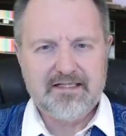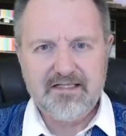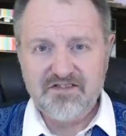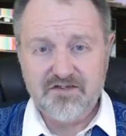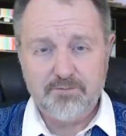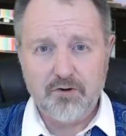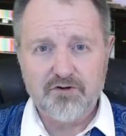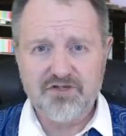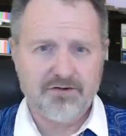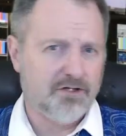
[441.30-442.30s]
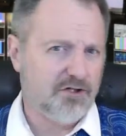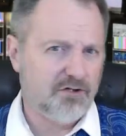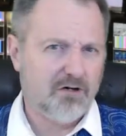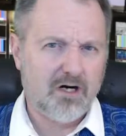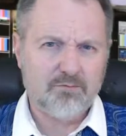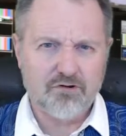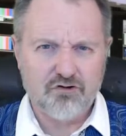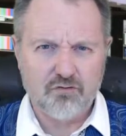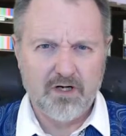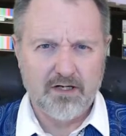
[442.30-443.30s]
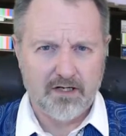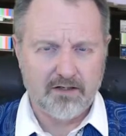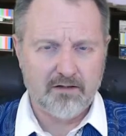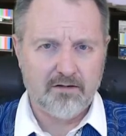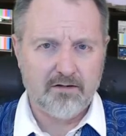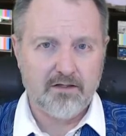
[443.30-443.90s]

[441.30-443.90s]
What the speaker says: Is the person that you are portraying